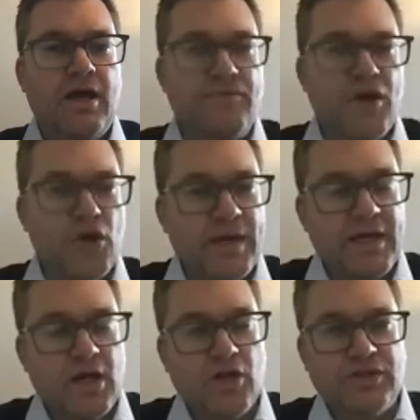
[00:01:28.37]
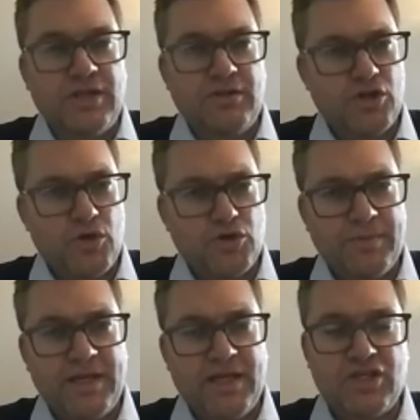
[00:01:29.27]
following on social
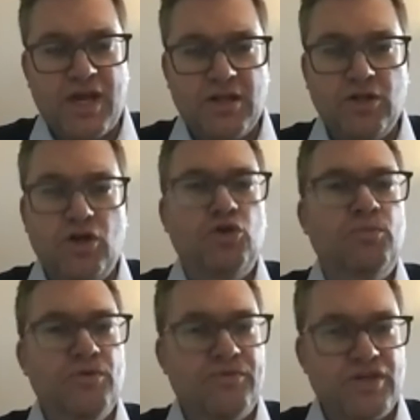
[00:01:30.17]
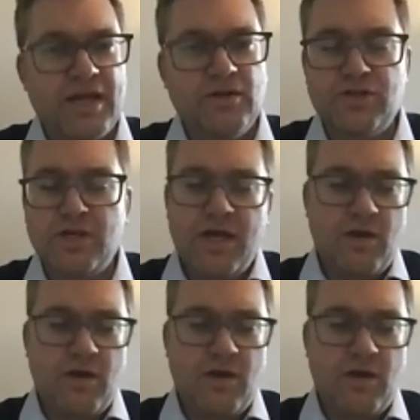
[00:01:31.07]
media channel or number of channels,